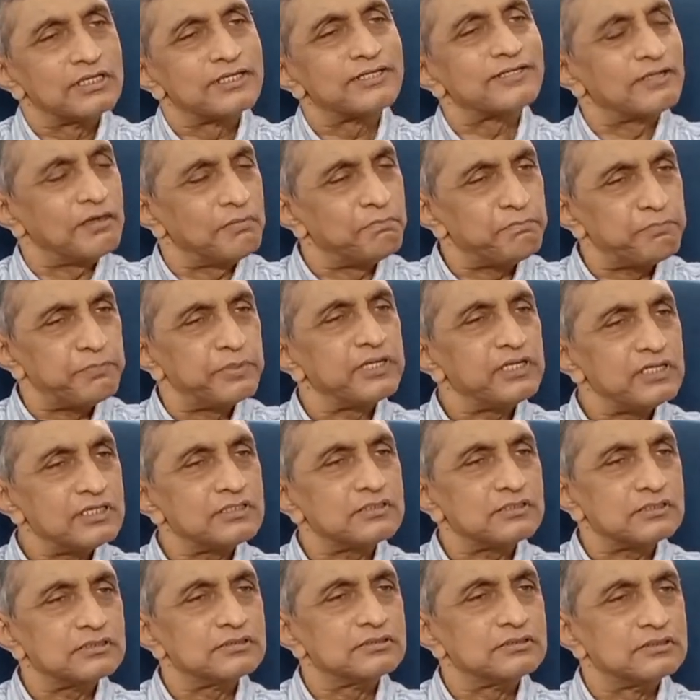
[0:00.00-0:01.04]

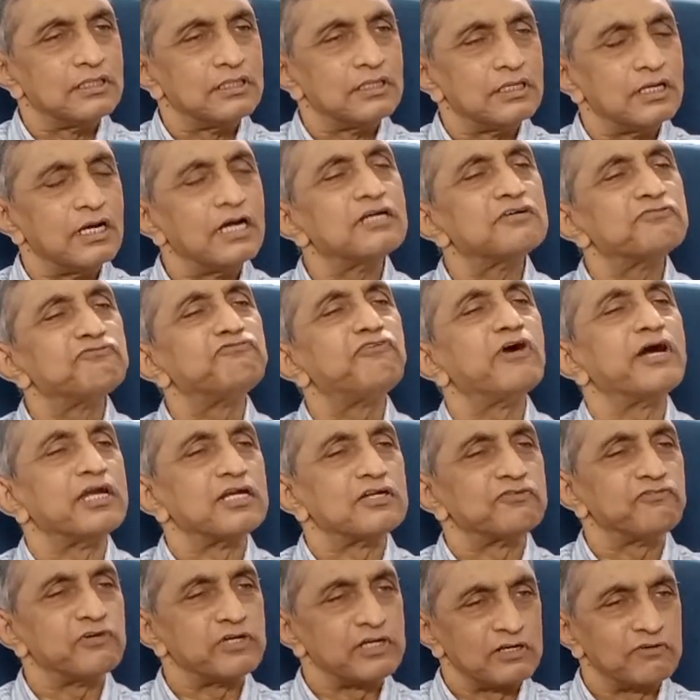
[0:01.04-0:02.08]
compete and fight
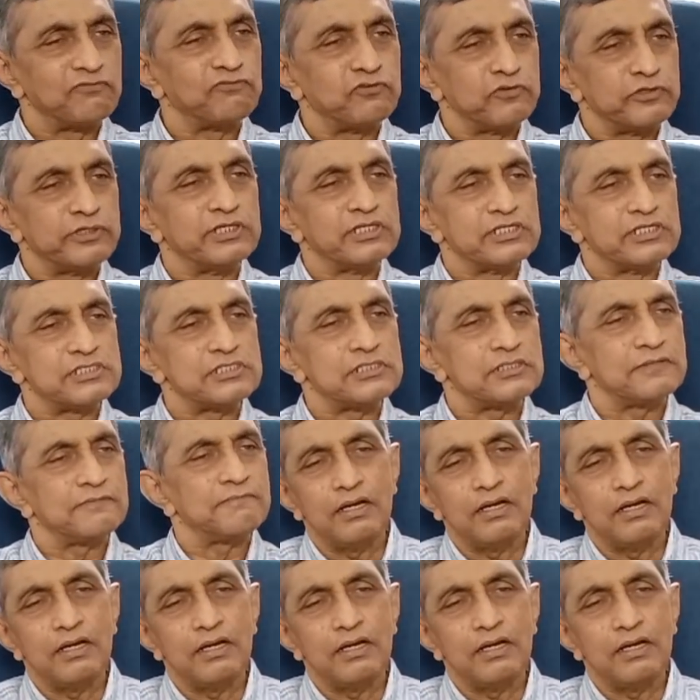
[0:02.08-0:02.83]
for influence,